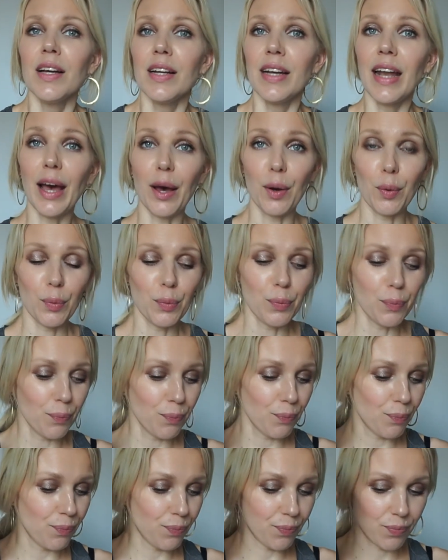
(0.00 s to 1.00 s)
Now,
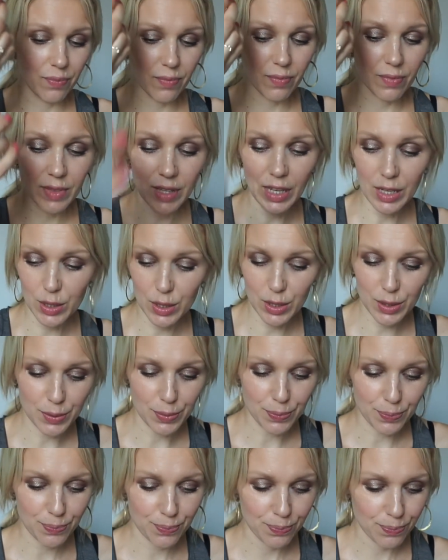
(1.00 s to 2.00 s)

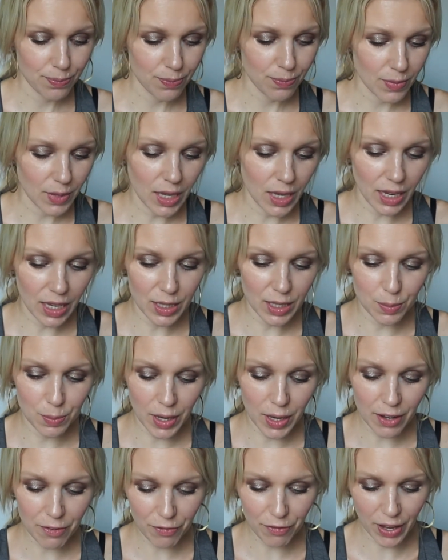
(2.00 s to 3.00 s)
this is
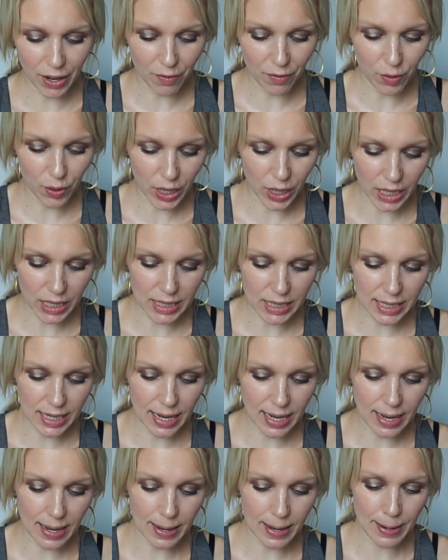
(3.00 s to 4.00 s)
my favorite.
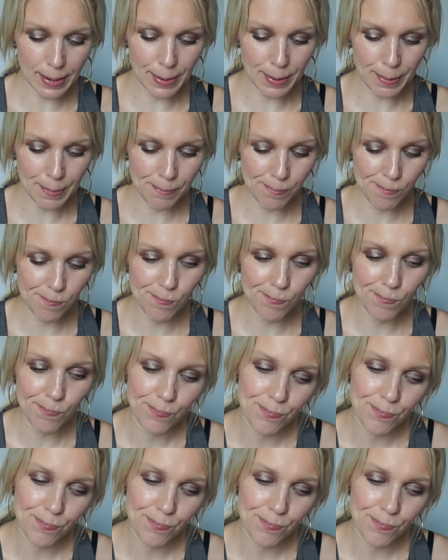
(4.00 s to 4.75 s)
Um,